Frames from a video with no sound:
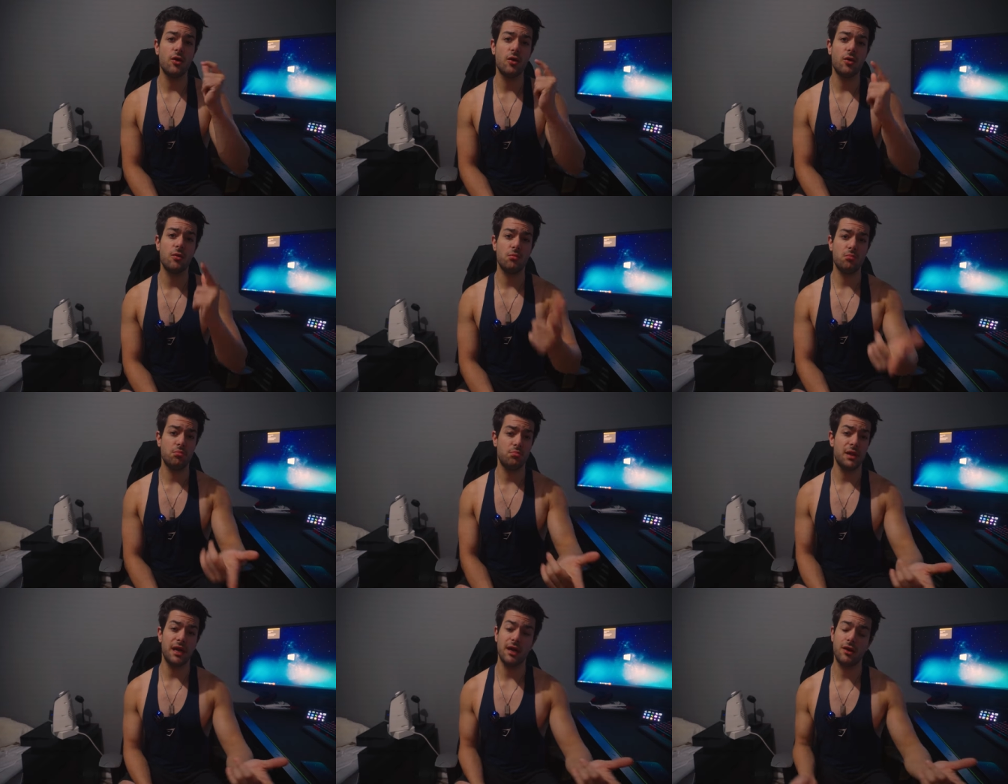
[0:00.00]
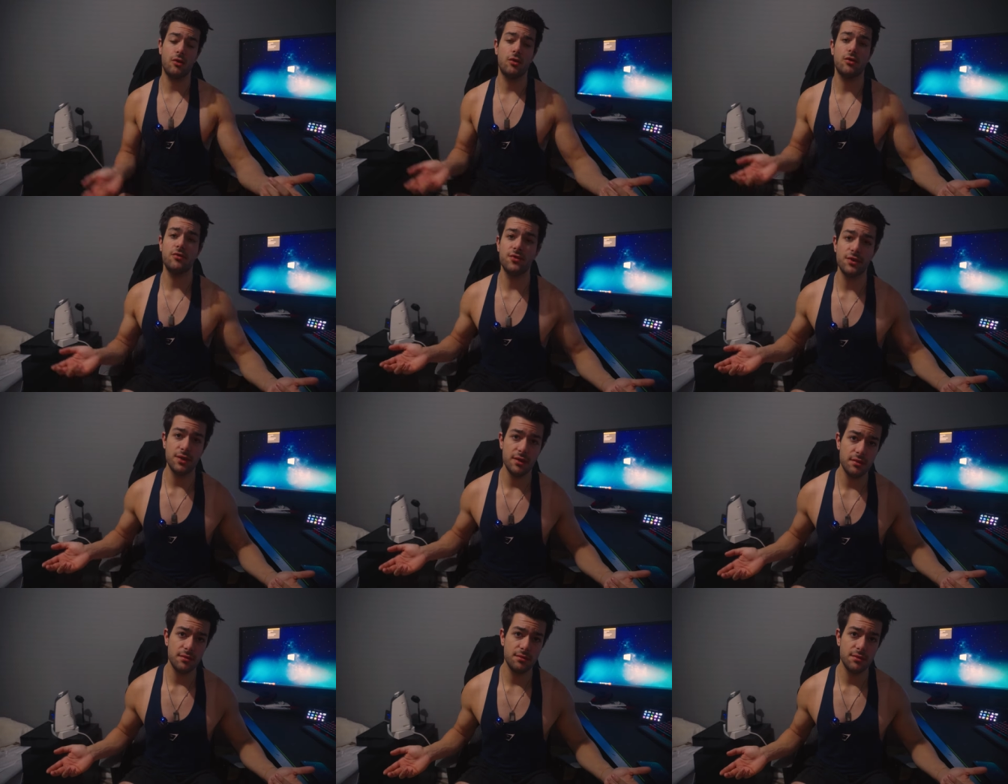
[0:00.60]
a black
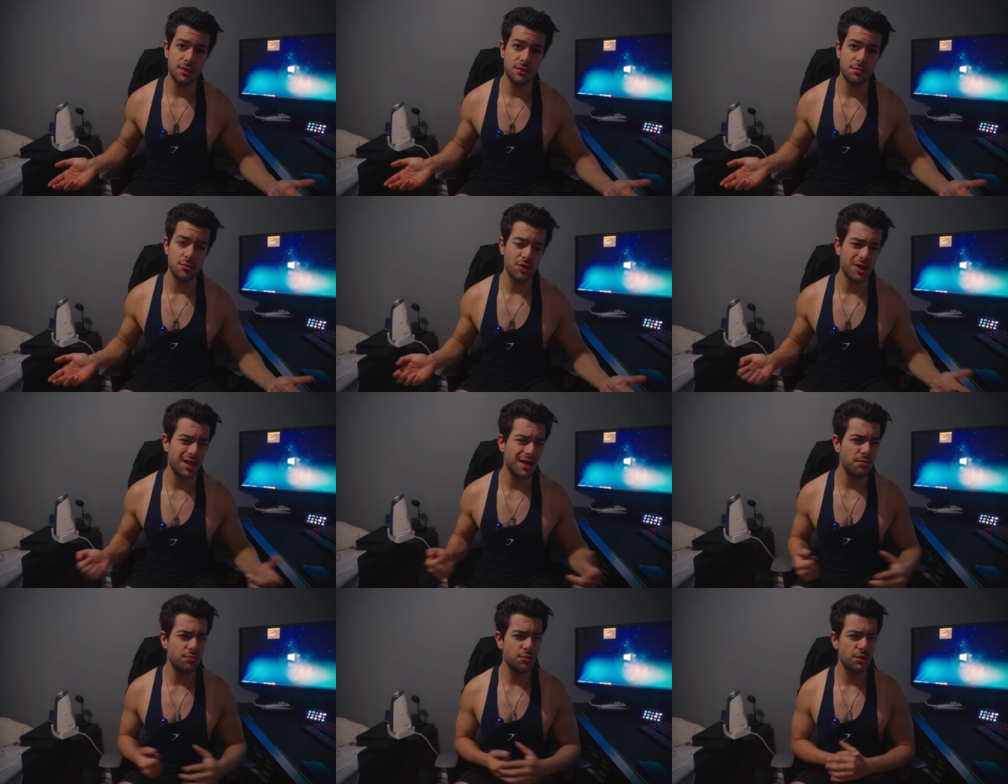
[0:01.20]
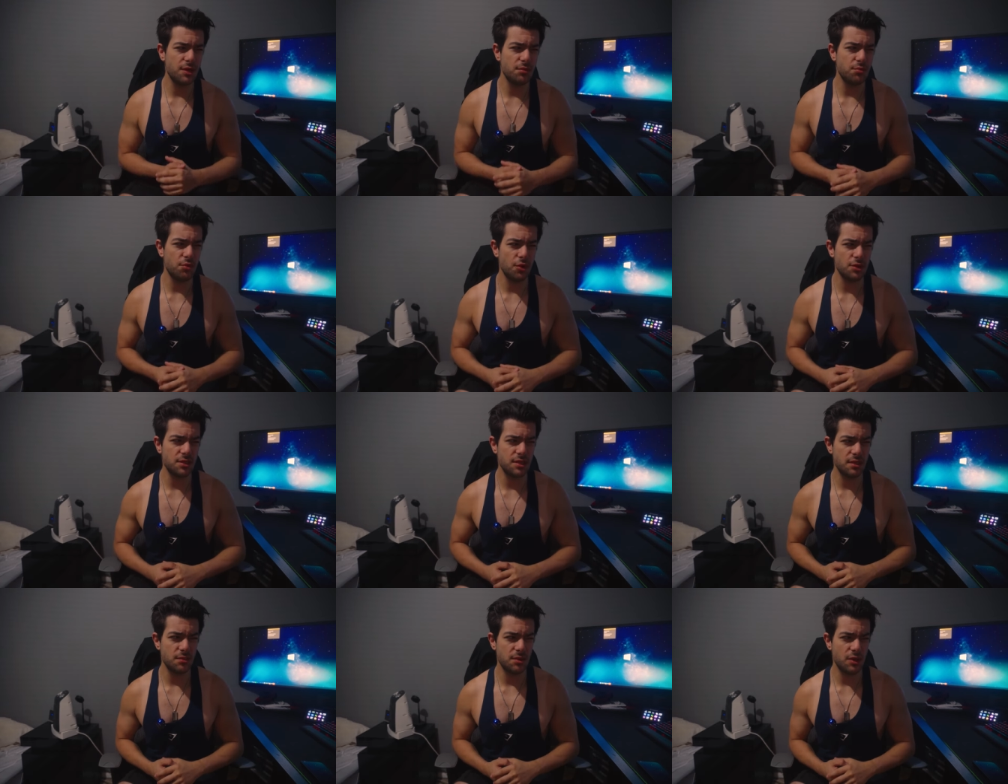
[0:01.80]
coffee this morning. I didn't put any
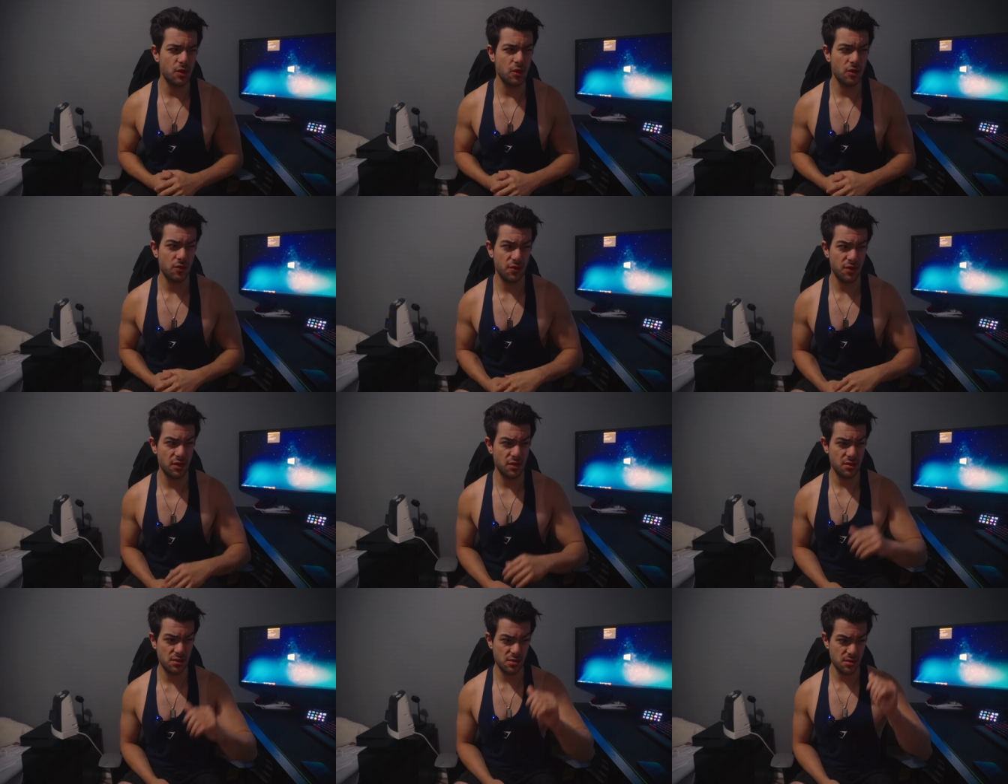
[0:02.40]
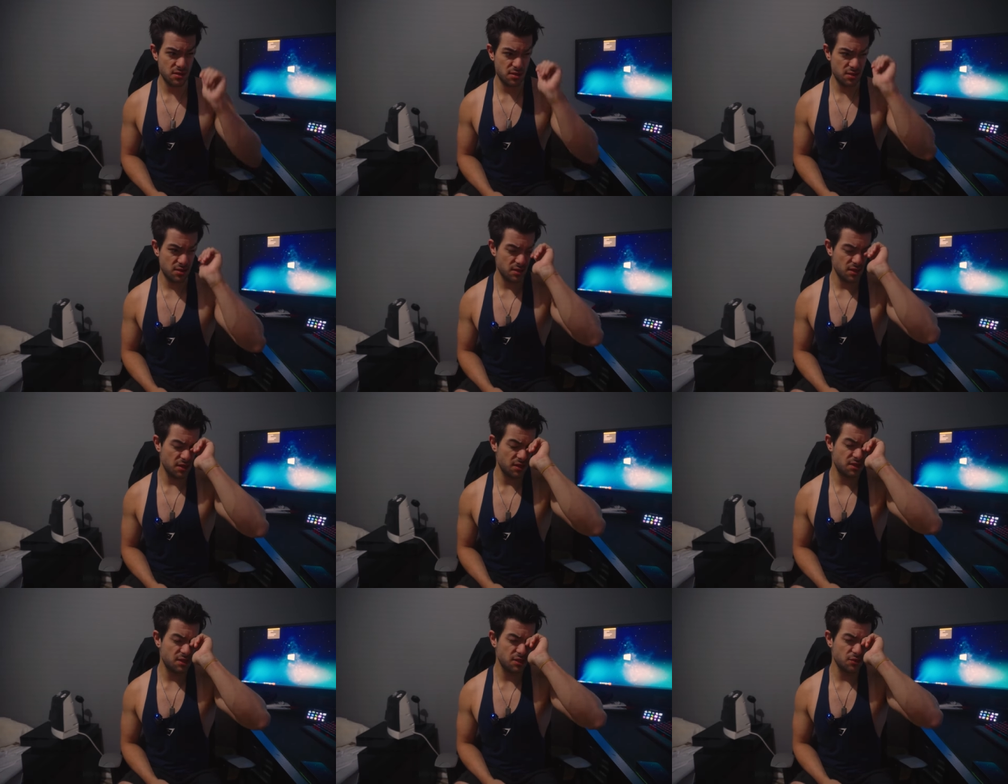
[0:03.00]
protein in my coffee because
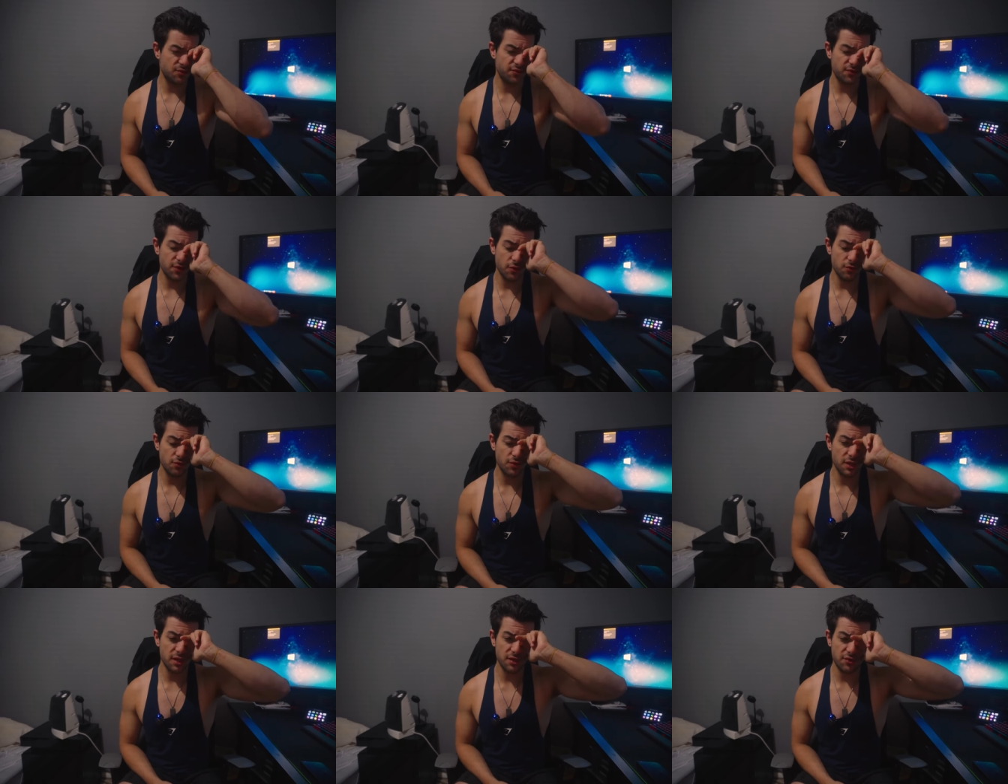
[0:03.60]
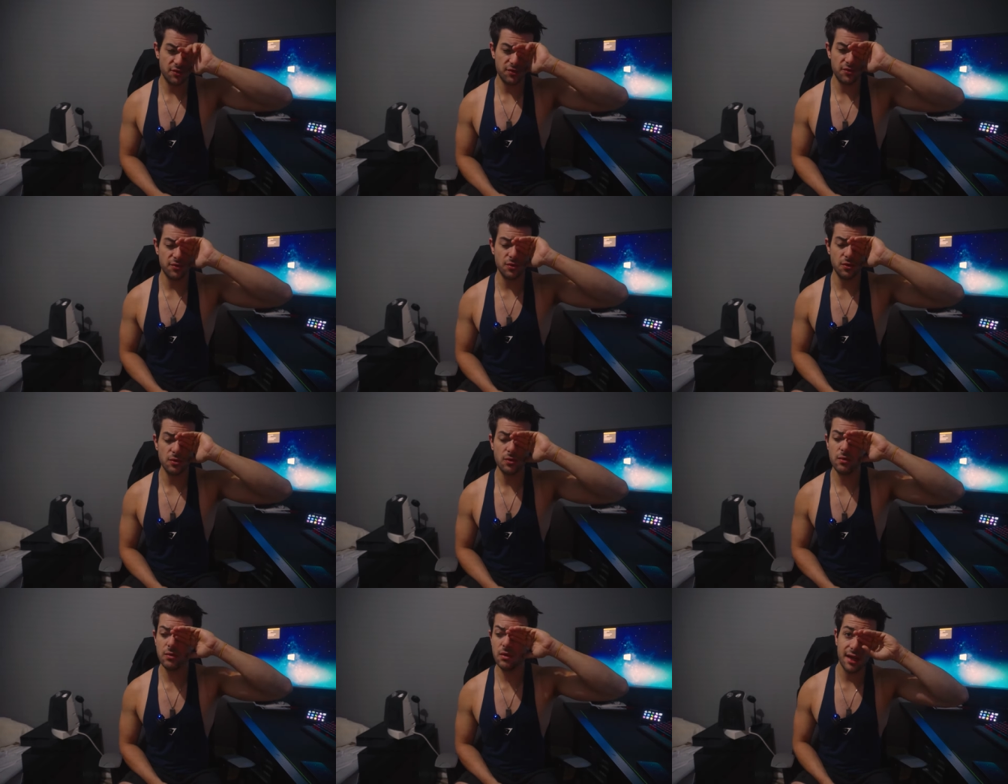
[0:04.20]
I still felt really
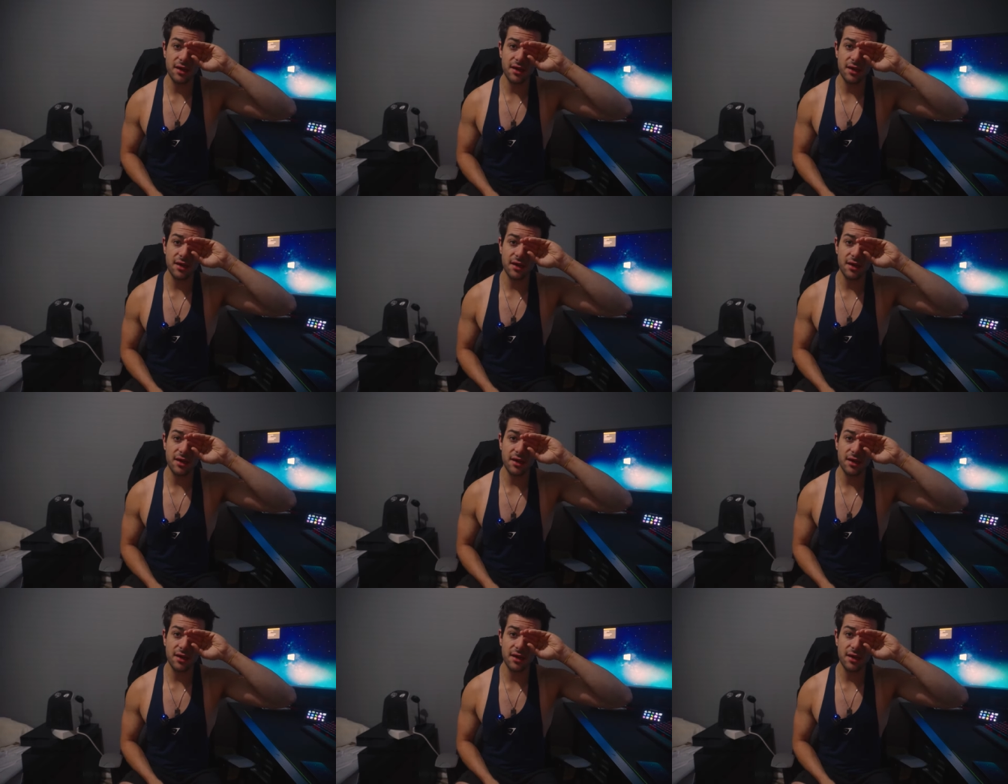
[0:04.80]
full.